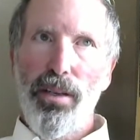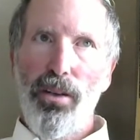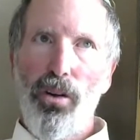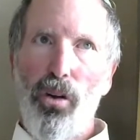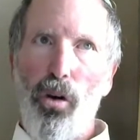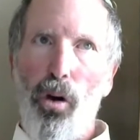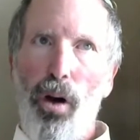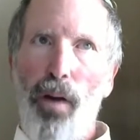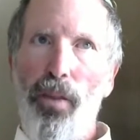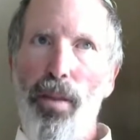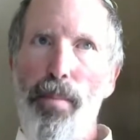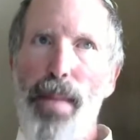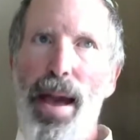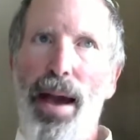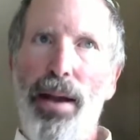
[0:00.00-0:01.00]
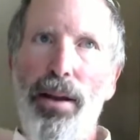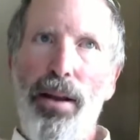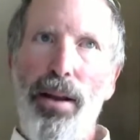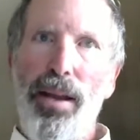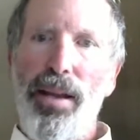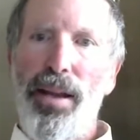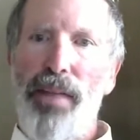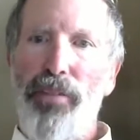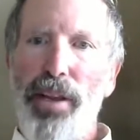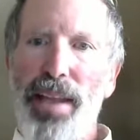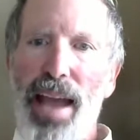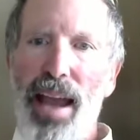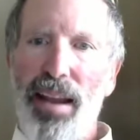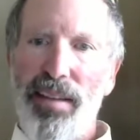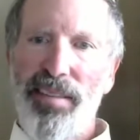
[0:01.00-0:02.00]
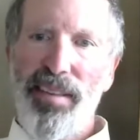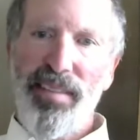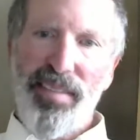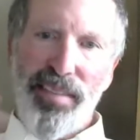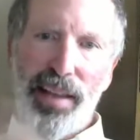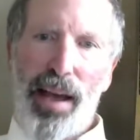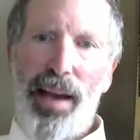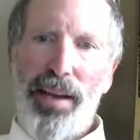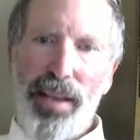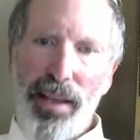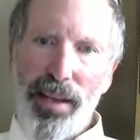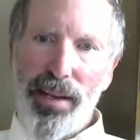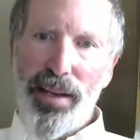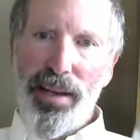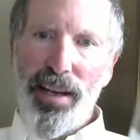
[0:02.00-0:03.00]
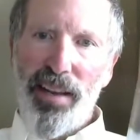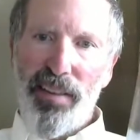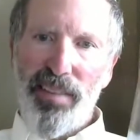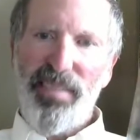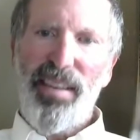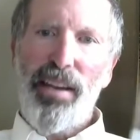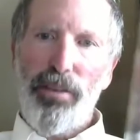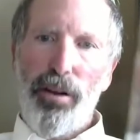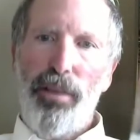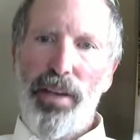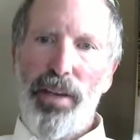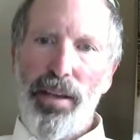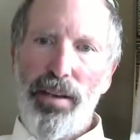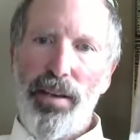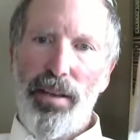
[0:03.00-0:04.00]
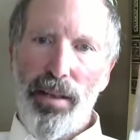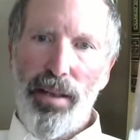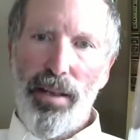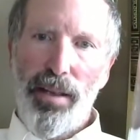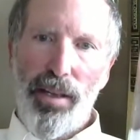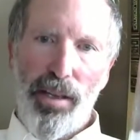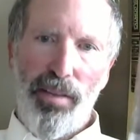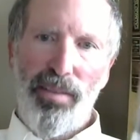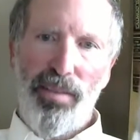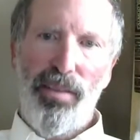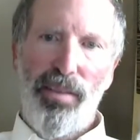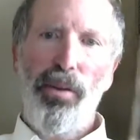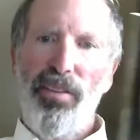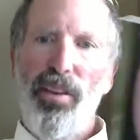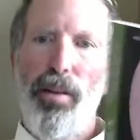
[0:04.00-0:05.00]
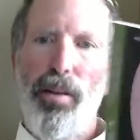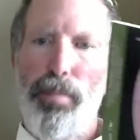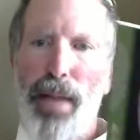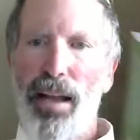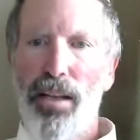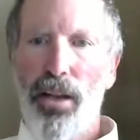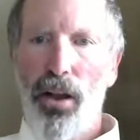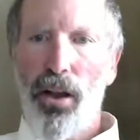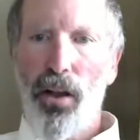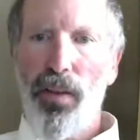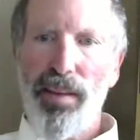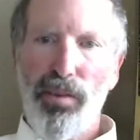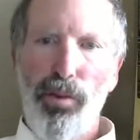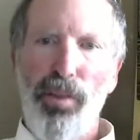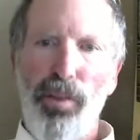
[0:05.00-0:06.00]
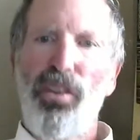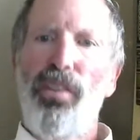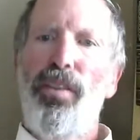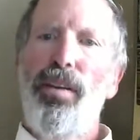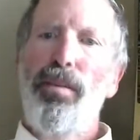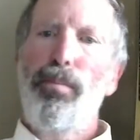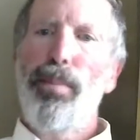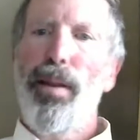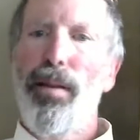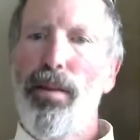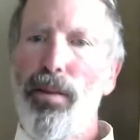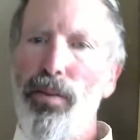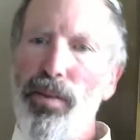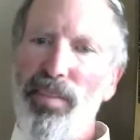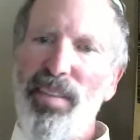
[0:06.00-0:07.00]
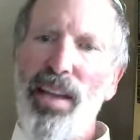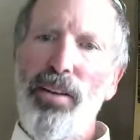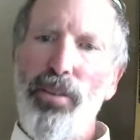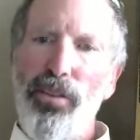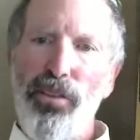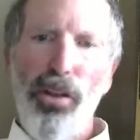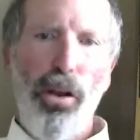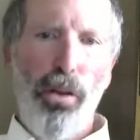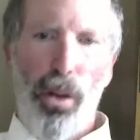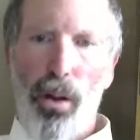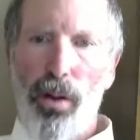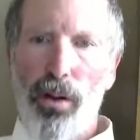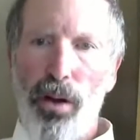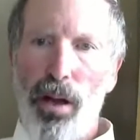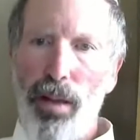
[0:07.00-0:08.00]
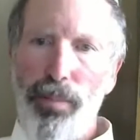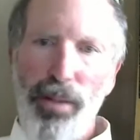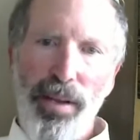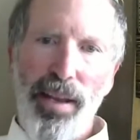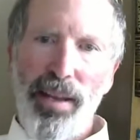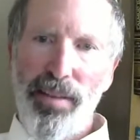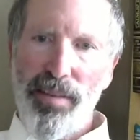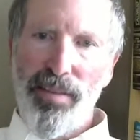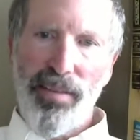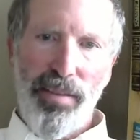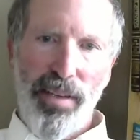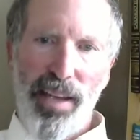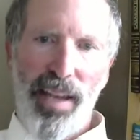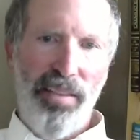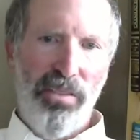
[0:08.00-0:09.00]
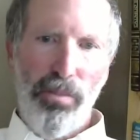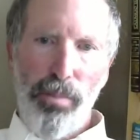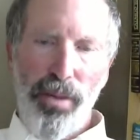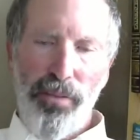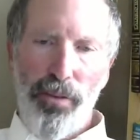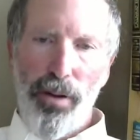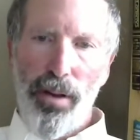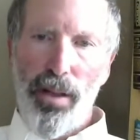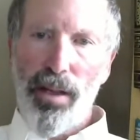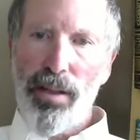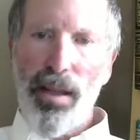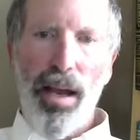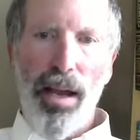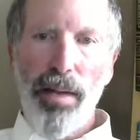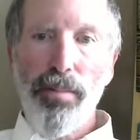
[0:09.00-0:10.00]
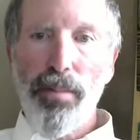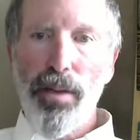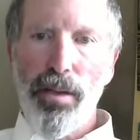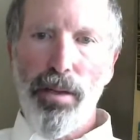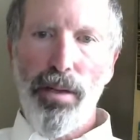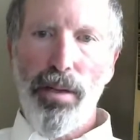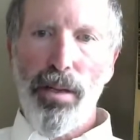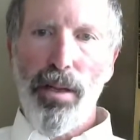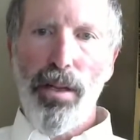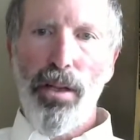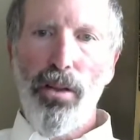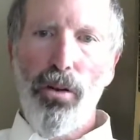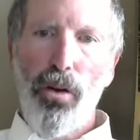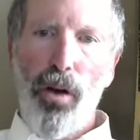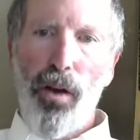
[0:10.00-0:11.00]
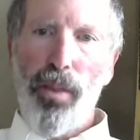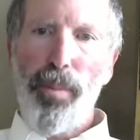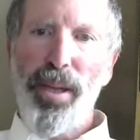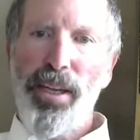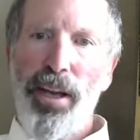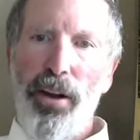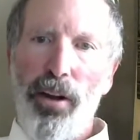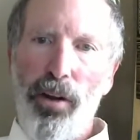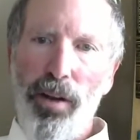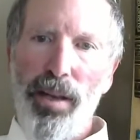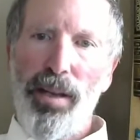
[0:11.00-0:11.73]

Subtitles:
all the matter in every galaxy started near the center of it. So when you see a black hole, that's what you're seeing. The center is no longer hyperdense, and hasn't been for a long time. All the material in a